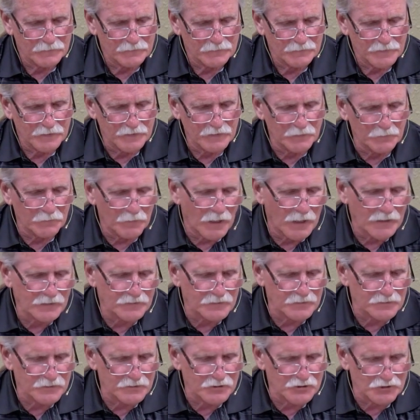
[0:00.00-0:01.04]
and the might
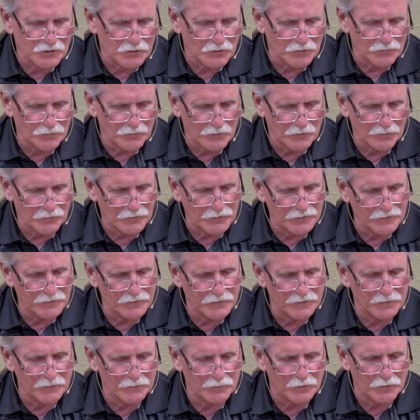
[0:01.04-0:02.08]
that he showed, are written
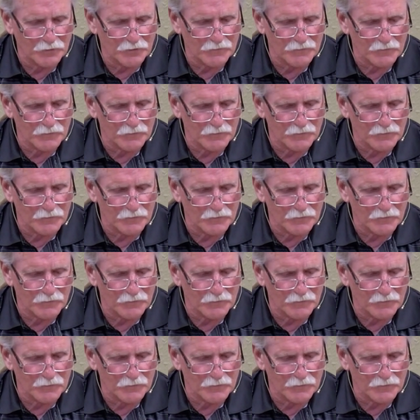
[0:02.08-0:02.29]
in the book of the